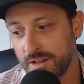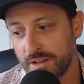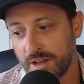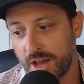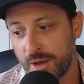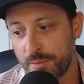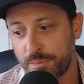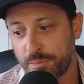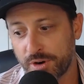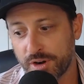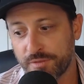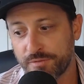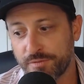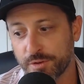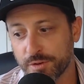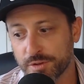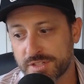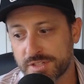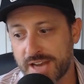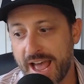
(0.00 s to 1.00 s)
I'm pretty
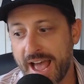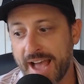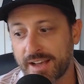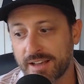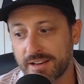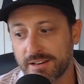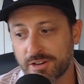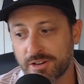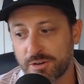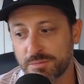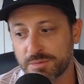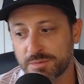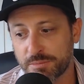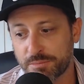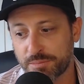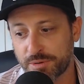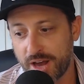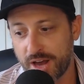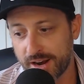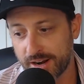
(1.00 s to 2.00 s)
full stack in terms of
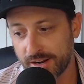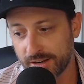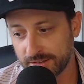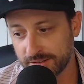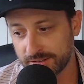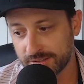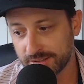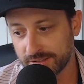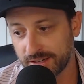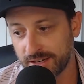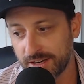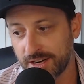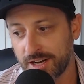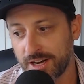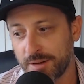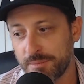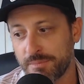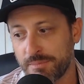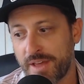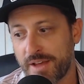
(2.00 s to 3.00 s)
product.
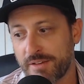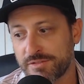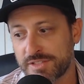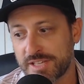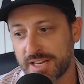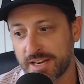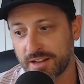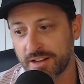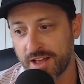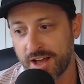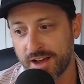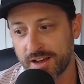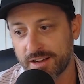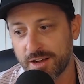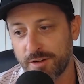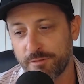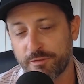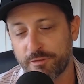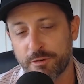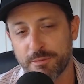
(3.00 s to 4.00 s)
Have seen a lot,
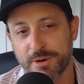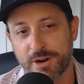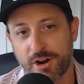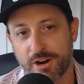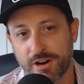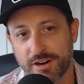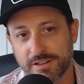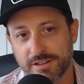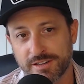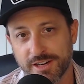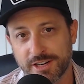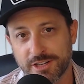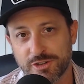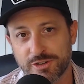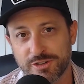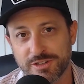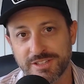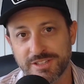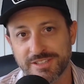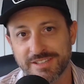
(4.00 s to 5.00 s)
come from an architecture
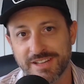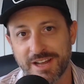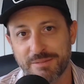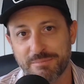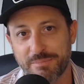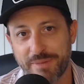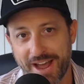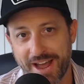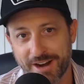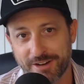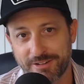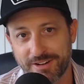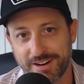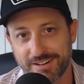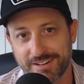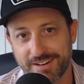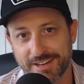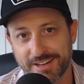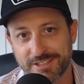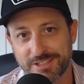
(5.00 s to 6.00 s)
and design
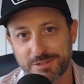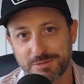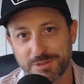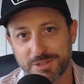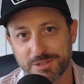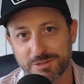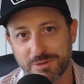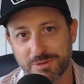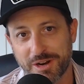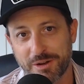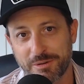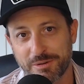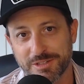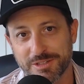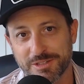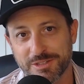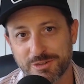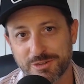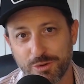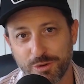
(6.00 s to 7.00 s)
background, actually, which is what I went
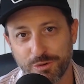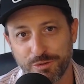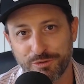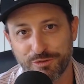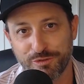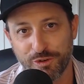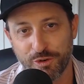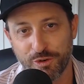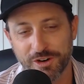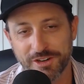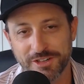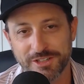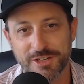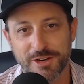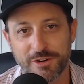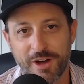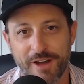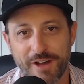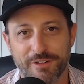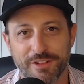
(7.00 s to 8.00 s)
to school for.
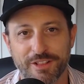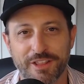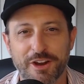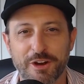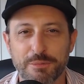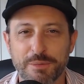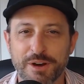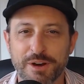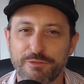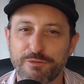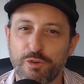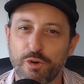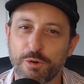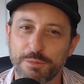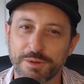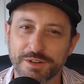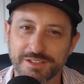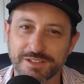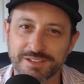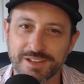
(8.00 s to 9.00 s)
So I have a little bit of
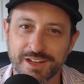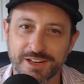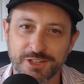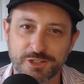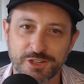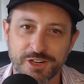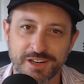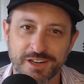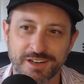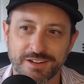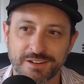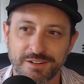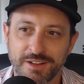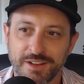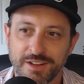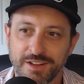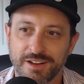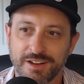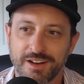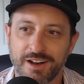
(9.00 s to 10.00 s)
formal design training,
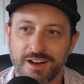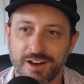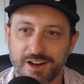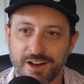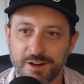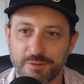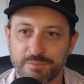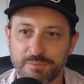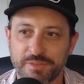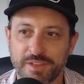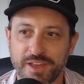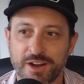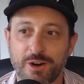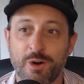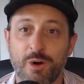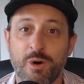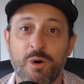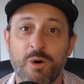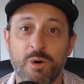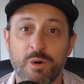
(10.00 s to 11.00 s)
and a
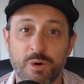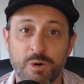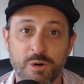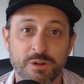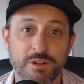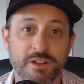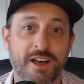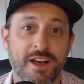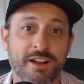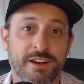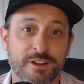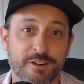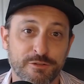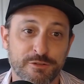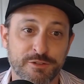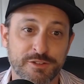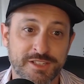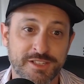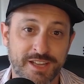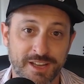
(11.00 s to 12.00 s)
whole lot
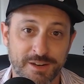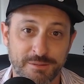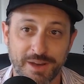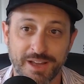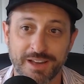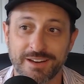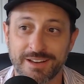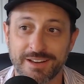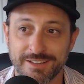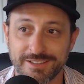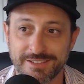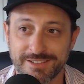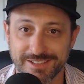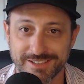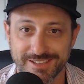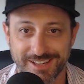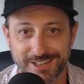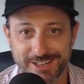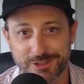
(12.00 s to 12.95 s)
of skin my knees design training.